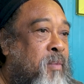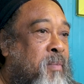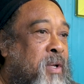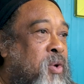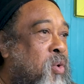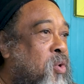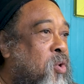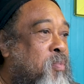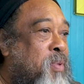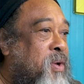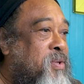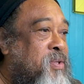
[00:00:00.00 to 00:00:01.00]
But don't go
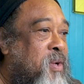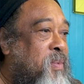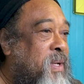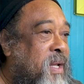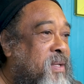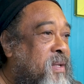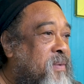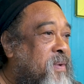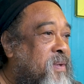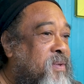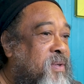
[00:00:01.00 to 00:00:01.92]
personal with that even.